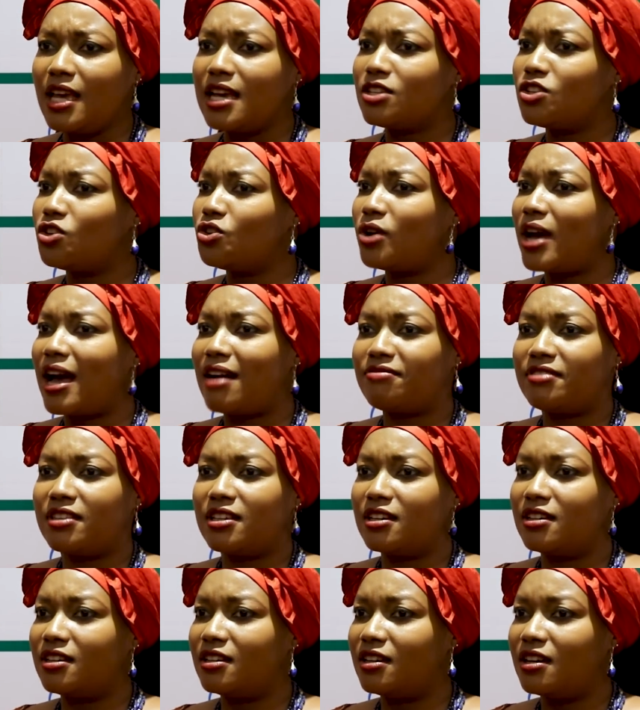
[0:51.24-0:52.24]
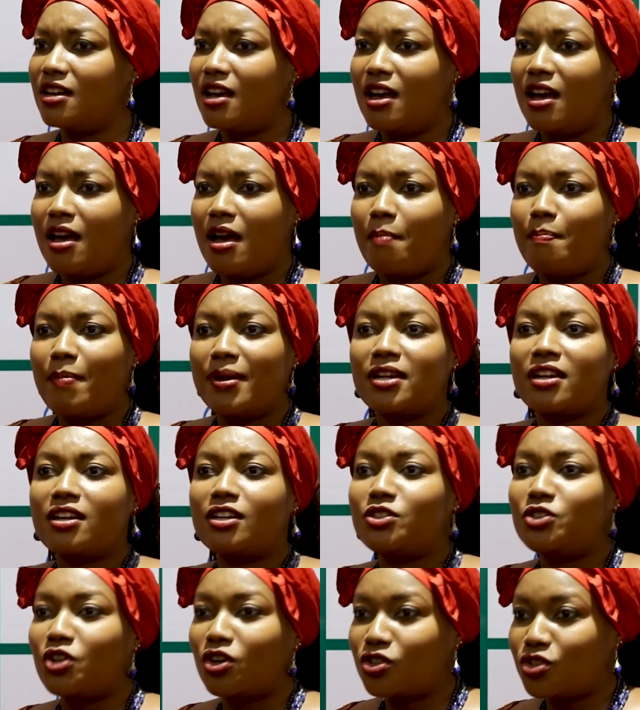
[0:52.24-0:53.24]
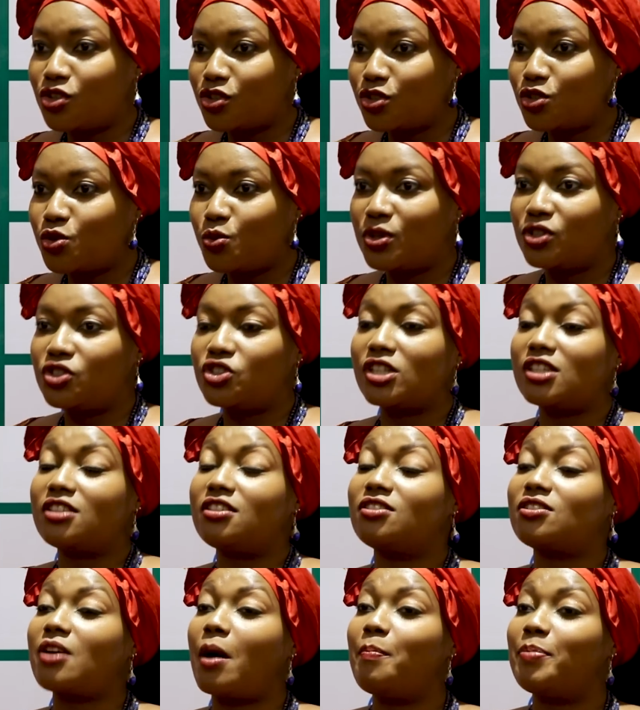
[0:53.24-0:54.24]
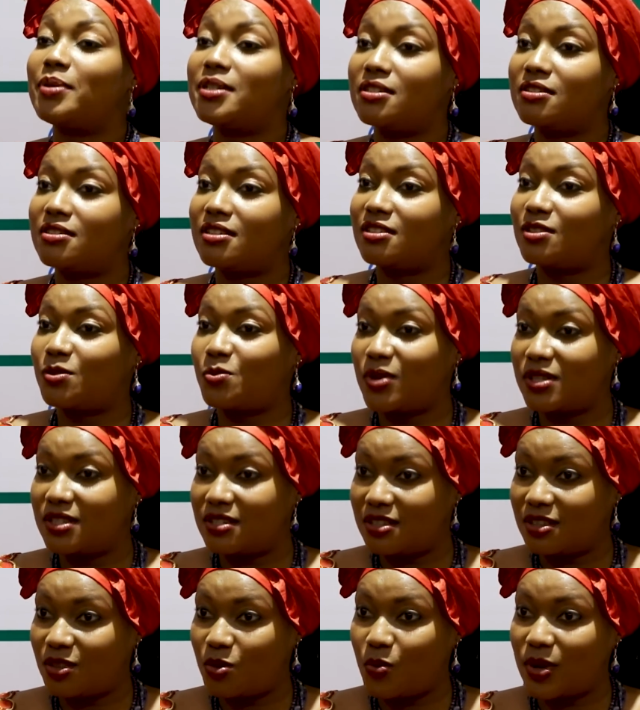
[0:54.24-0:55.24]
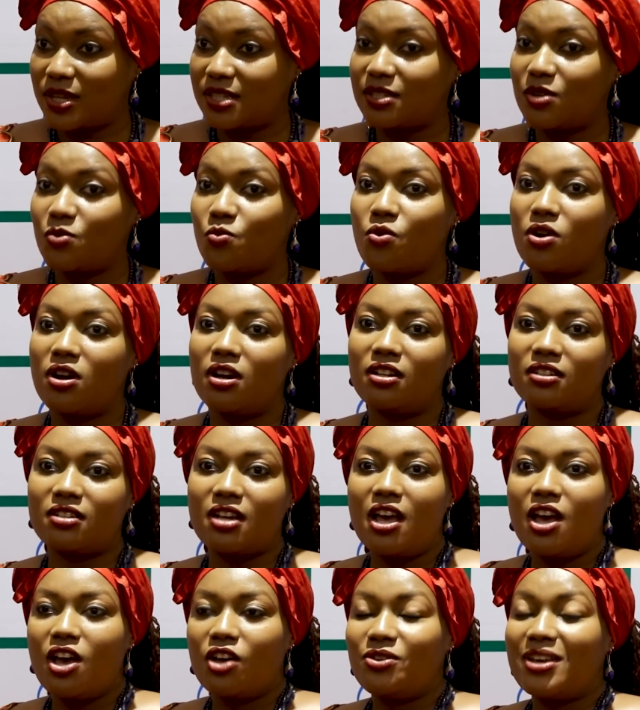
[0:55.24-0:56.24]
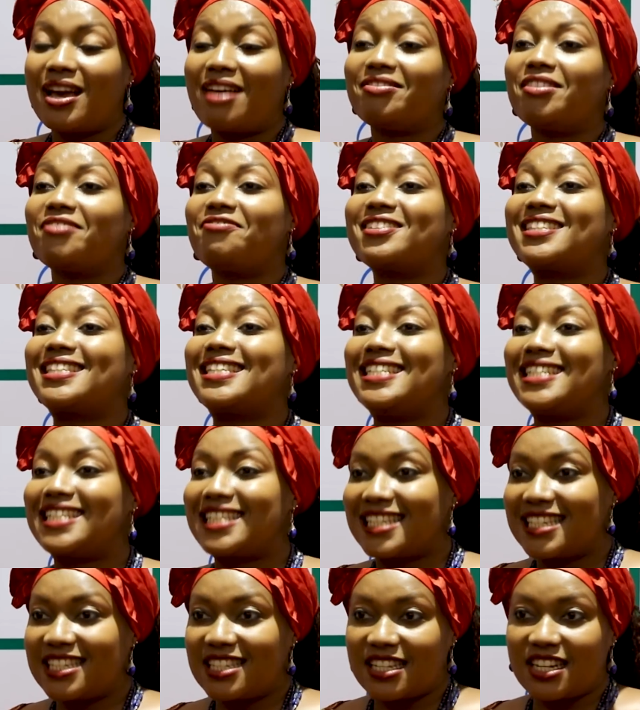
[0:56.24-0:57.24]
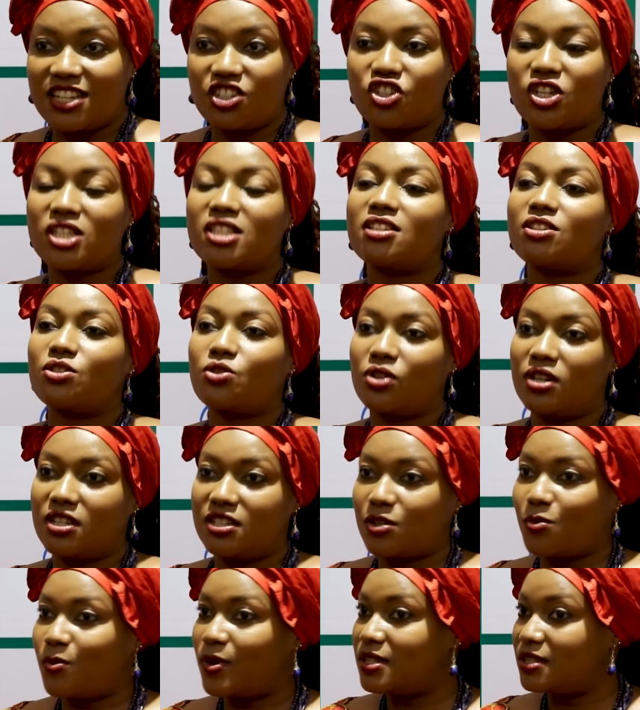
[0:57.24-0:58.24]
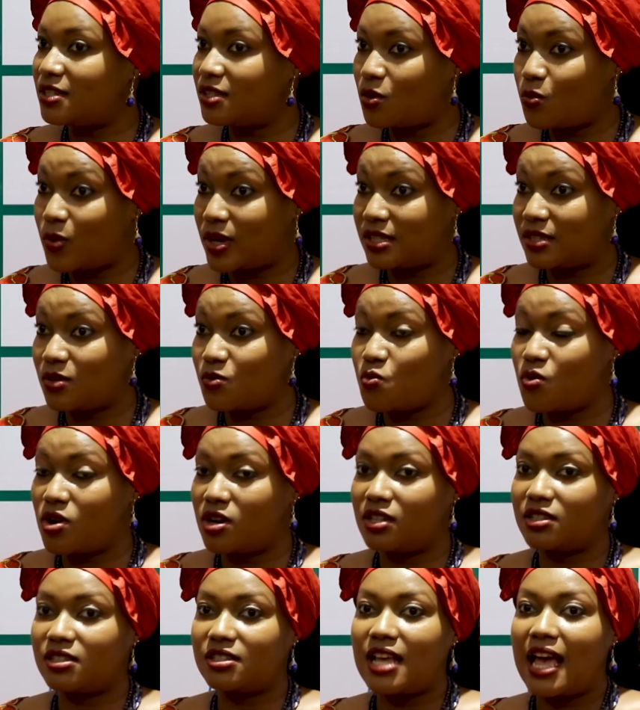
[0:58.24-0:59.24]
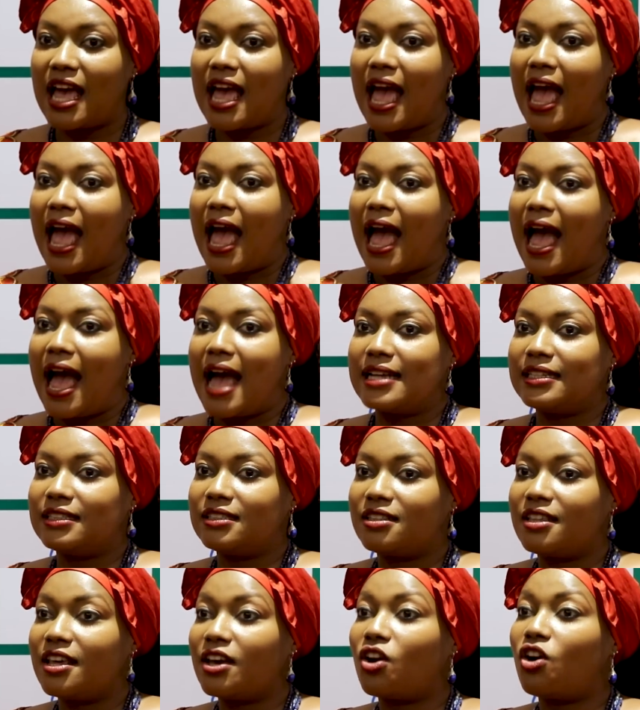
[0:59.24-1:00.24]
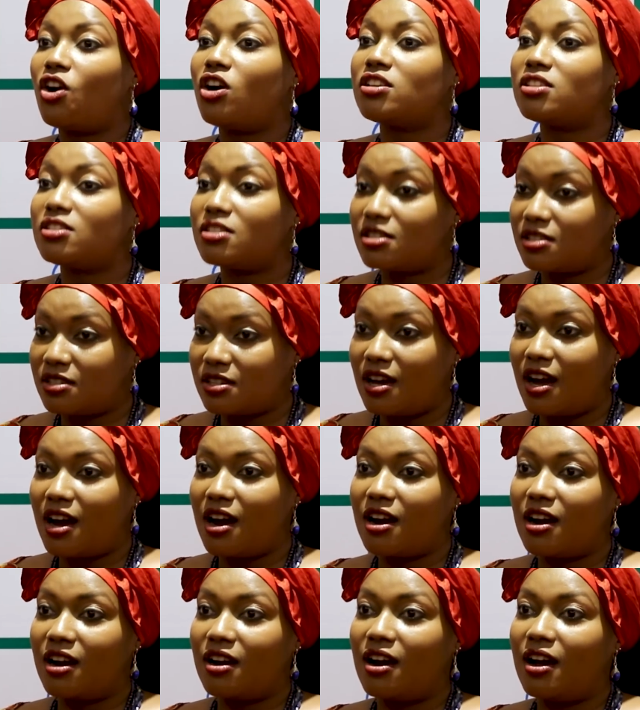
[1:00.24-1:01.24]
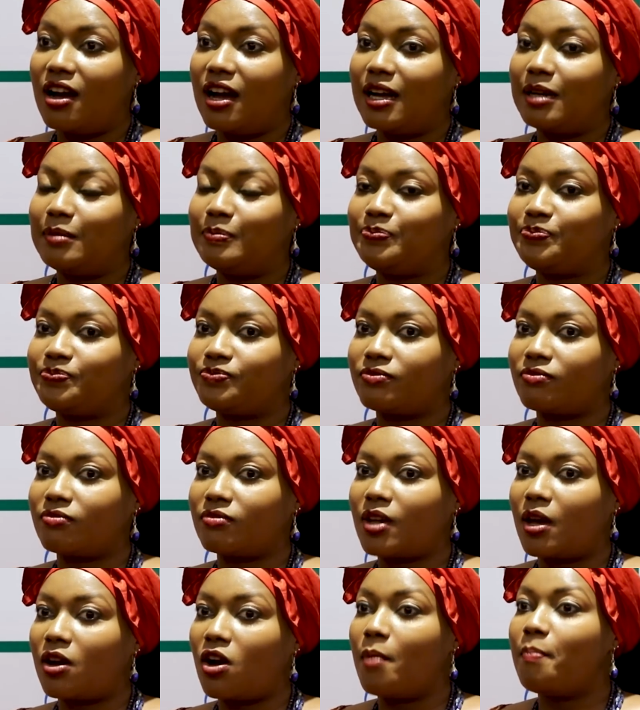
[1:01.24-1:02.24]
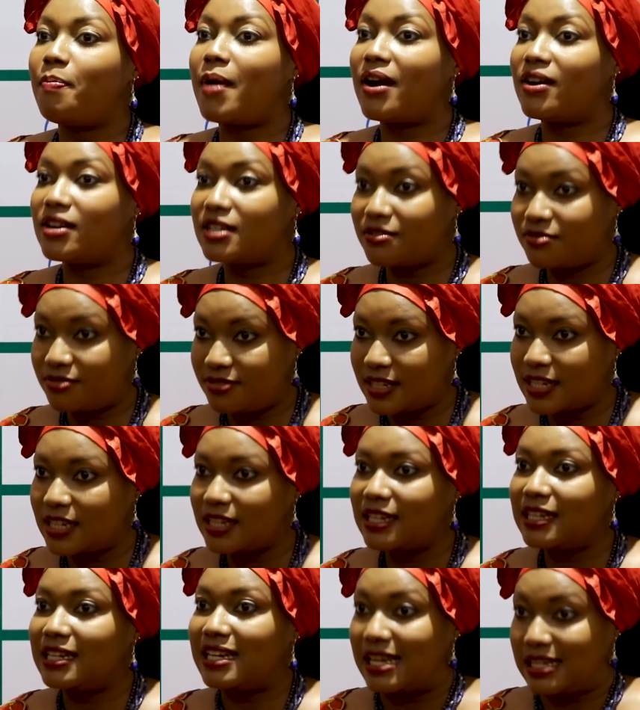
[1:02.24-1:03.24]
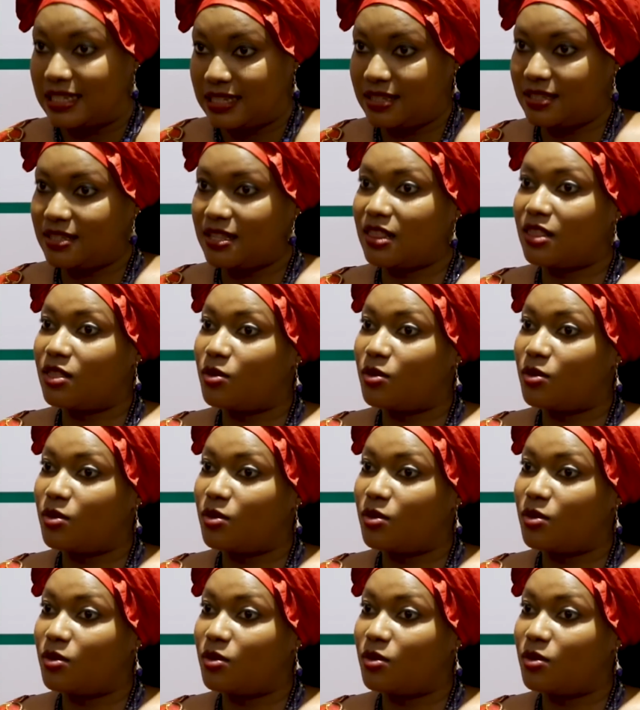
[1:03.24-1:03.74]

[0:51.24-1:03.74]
you have the medical doctors who are just as competent as the ones in the Western world. You have the facilities that are just as good as the ones in the Western world, and their costs are comparatively less than